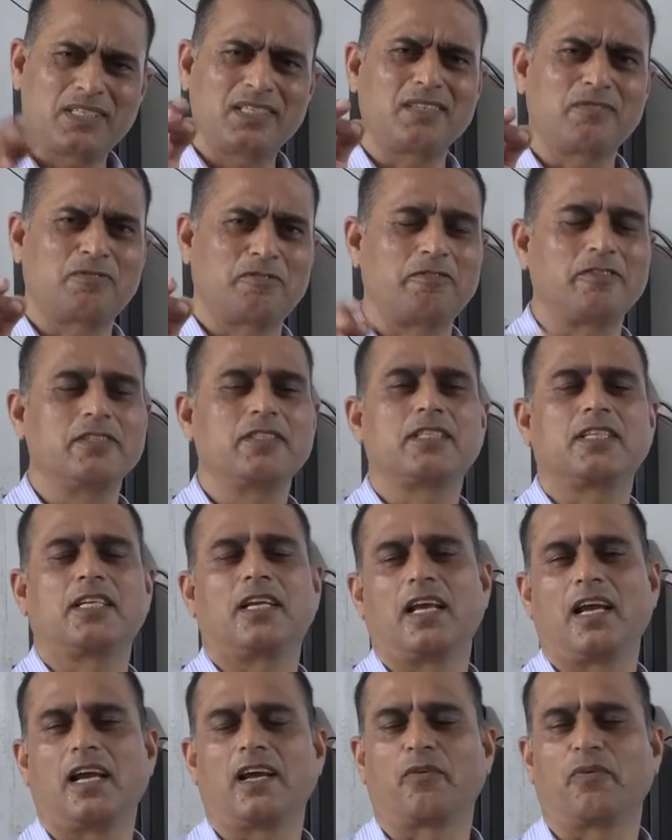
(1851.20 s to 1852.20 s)
different in
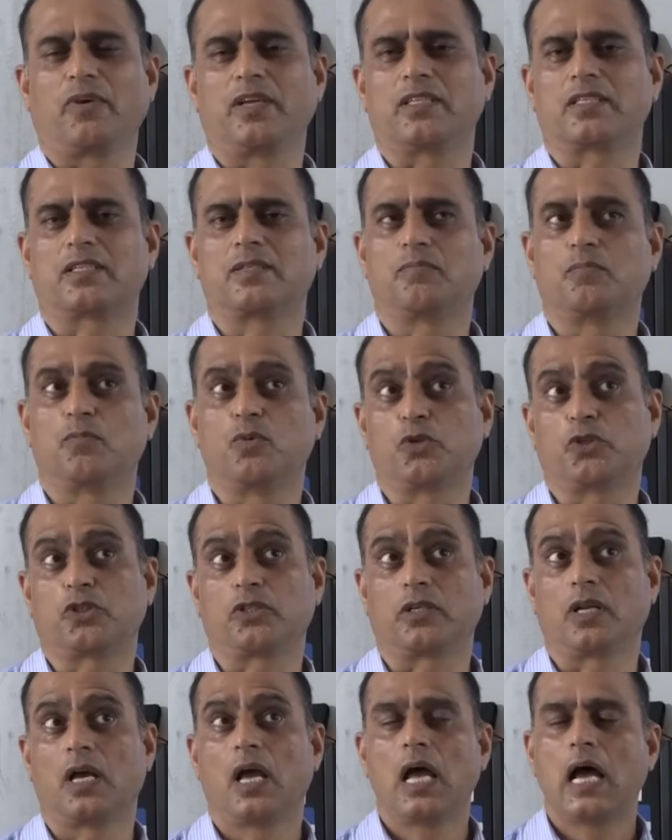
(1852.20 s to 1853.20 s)
language.
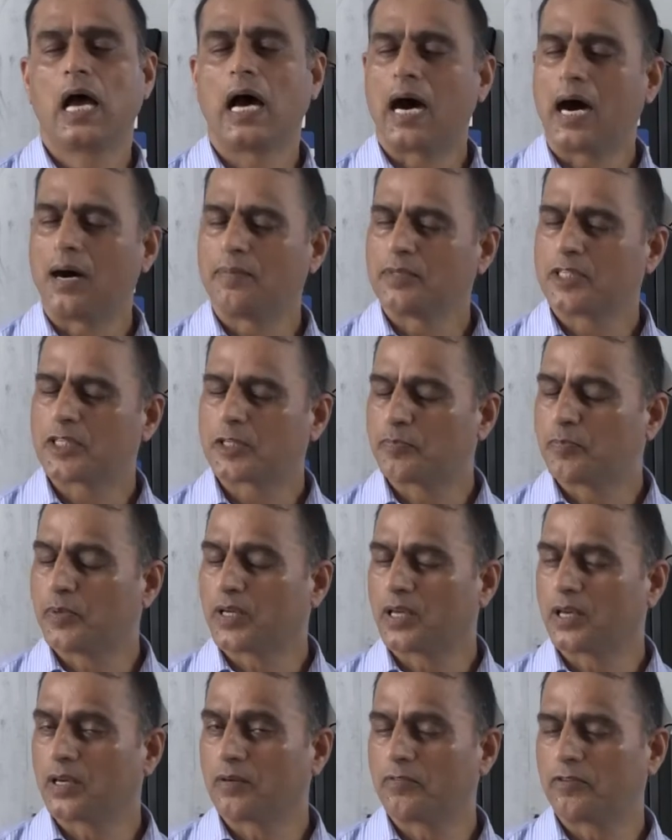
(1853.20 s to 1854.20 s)
Motion. I'm
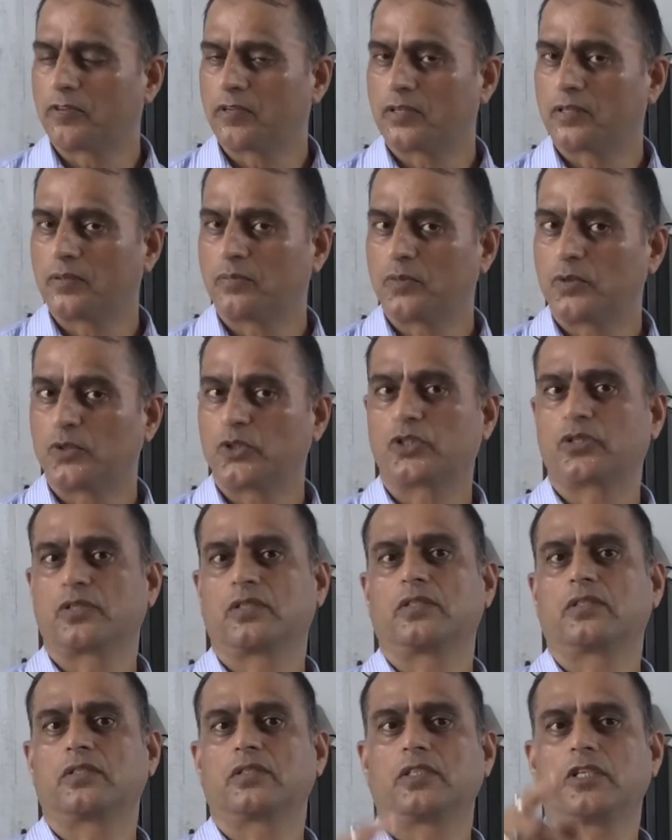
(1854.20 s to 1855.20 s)
speaking for the
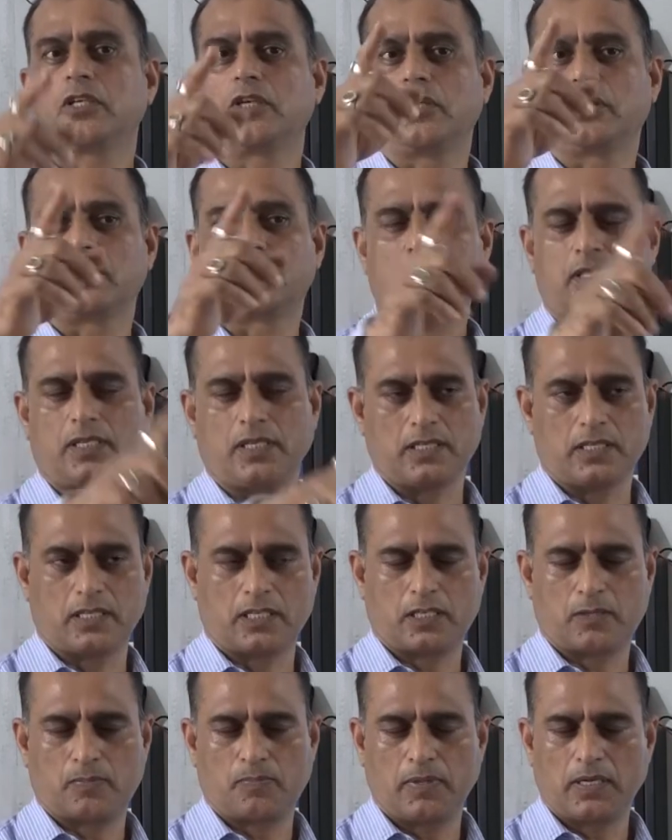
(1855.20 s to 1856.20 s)
motion. She is
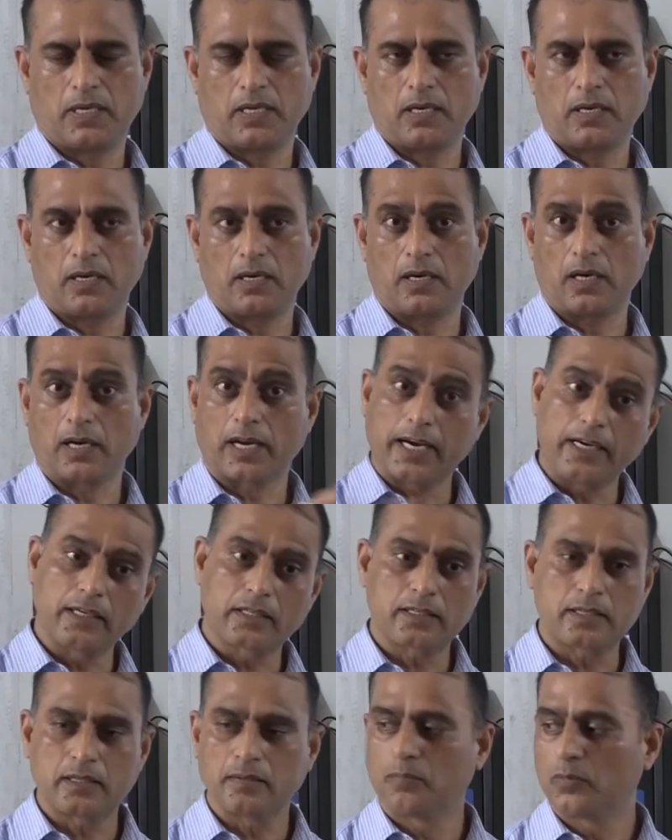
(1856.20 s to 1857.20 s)
speaking
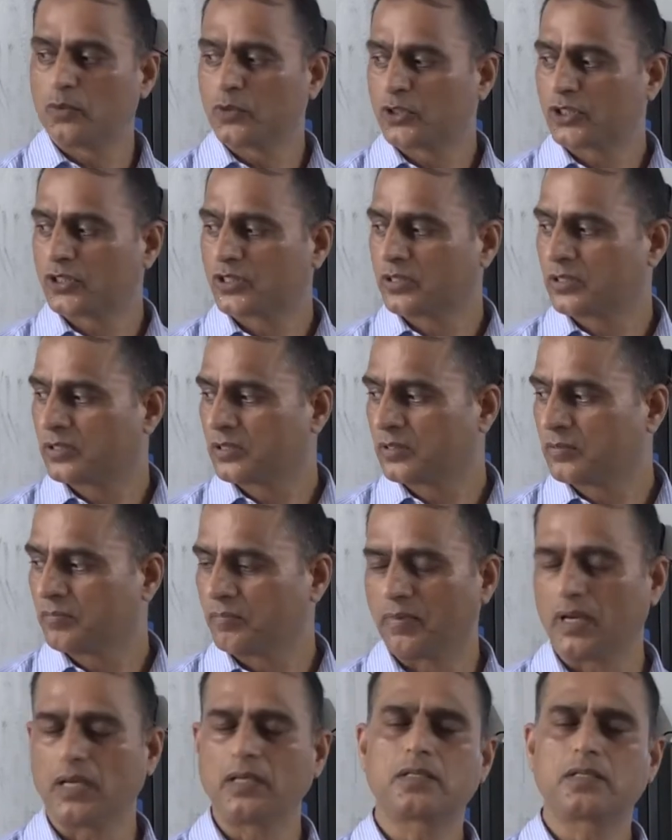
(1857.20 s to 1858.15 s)
against the motion.